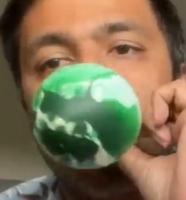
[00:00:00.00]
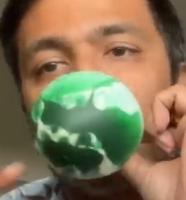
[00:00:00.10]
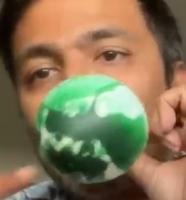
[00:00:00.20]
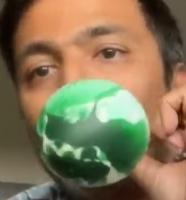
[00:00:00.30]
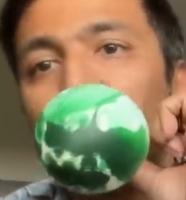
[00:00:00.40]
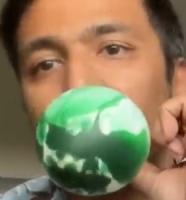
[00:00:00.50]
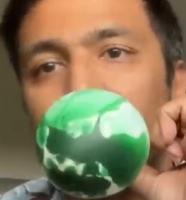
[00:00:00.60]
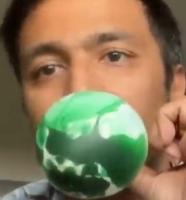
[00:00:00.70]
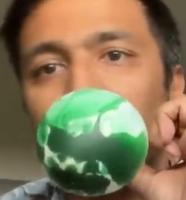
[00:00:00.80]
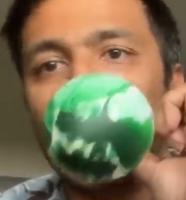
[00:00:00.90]
That was the
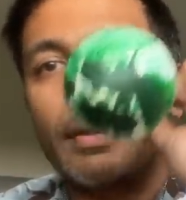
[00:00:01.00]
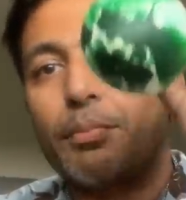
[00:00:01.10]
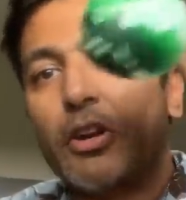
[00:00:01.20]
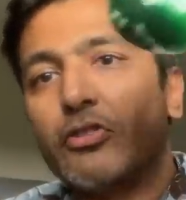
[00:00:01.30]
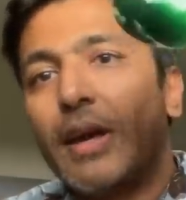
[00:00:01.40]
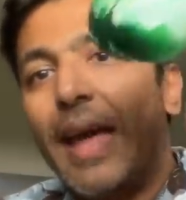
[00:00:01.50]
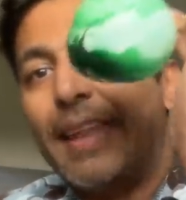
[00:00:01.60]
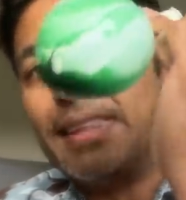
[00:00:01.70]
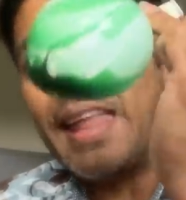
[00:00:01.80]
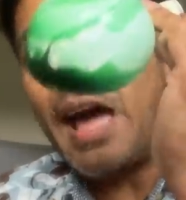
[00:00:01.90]
systolic pressure.
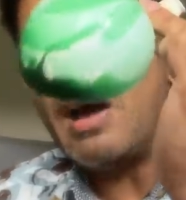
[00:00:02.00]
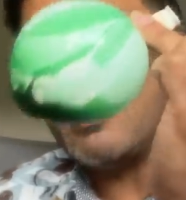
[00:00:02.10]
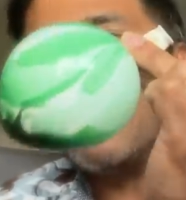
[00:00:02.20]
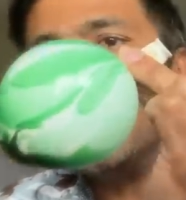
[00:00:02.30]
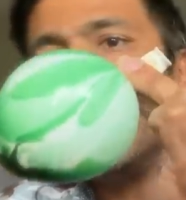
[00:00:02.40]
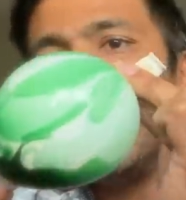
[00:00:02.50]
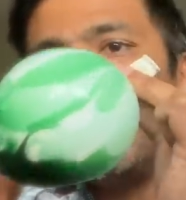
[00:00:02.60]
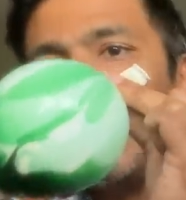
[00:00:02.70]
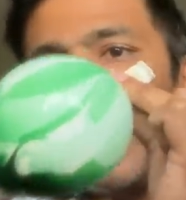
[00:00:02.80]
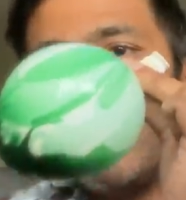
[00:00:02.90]
And now
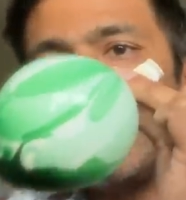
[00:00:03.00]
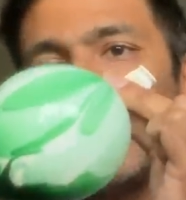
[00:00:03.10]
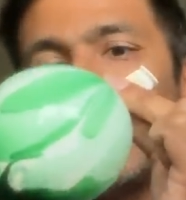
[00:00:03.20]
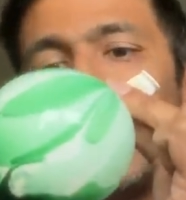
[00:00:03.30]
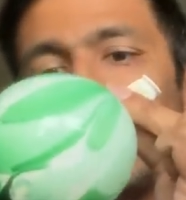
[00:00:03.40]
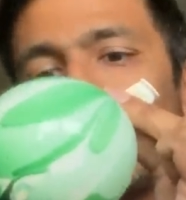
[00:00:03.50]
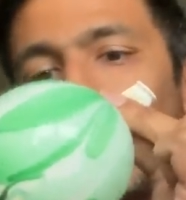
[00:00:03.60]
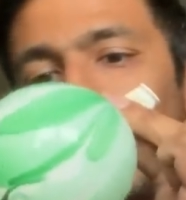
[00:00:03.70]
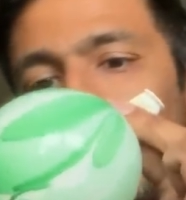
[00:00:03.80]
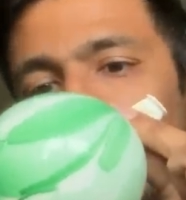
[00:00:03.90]
we have the
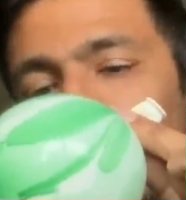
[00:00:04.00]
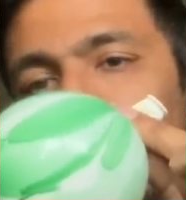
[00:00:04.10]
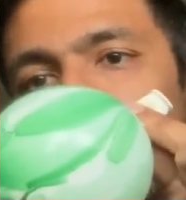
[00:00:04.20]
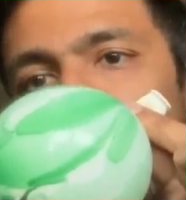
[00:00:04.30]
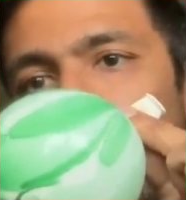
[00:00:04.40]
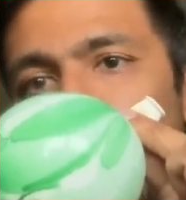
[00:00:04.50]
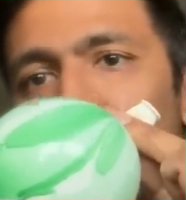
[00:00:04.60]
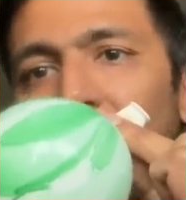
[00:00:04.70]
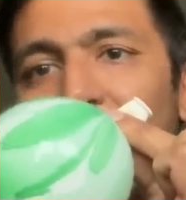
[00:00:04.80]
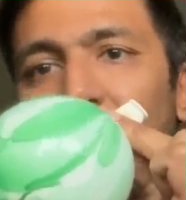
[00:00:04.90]
diastolic pressure. So the
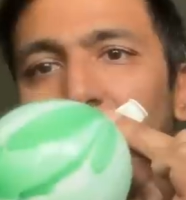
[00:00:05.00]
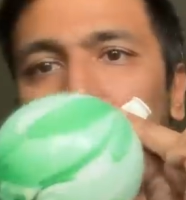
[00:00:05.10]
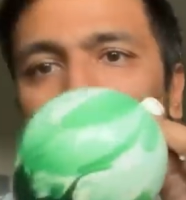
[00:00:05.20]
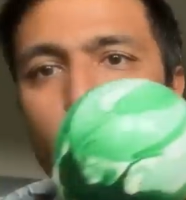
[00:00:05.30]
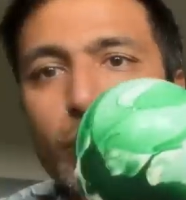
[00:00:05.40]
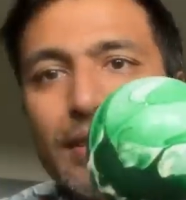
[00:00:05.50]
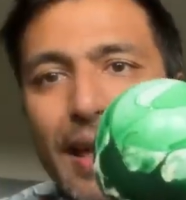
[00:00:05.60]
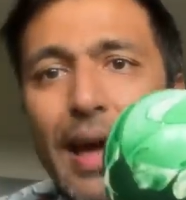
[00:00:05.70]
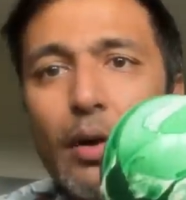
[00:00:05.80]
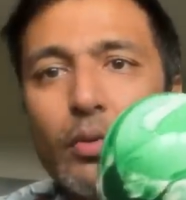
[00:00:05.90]
pressure in this balloon
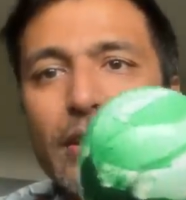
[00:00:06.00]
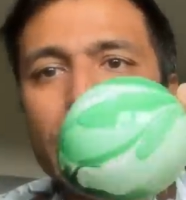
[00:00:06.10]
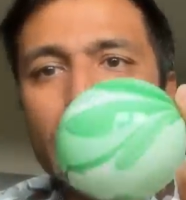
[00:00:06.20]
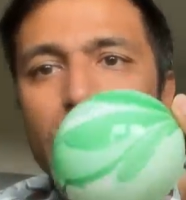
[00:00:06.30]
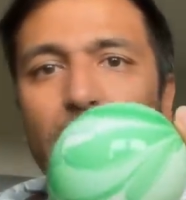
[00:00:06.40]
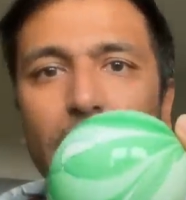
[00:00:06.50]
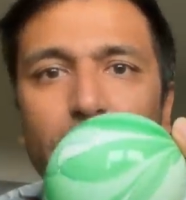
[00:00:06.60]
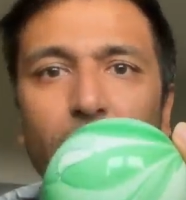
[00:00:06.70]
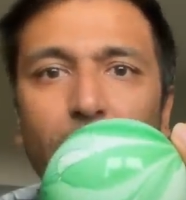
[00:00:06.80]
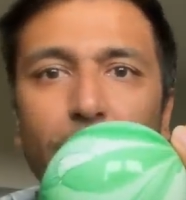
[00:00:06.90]
now is the
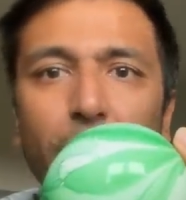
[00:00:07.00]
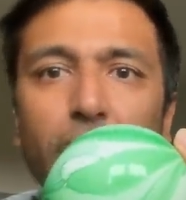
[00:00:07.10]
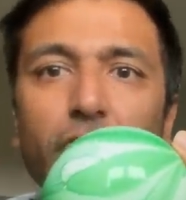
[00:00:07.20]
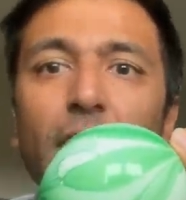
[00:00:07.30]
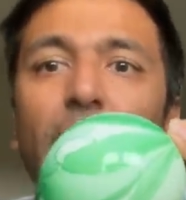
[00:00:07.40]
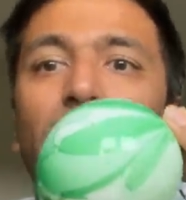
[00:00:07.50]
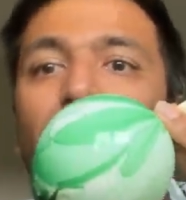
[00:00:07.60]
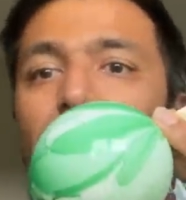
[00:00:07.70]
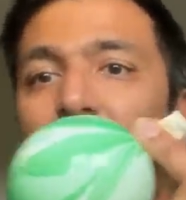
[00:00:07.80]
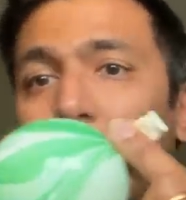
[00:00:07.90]
diastolic pressure,
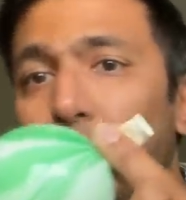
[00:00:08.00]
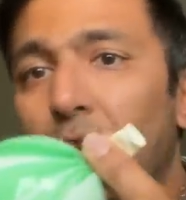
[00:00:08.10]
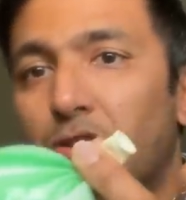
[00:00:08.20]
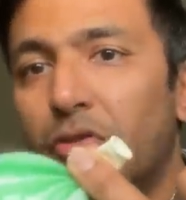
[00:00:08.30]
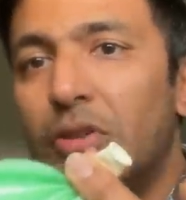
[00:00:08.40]
and that pressure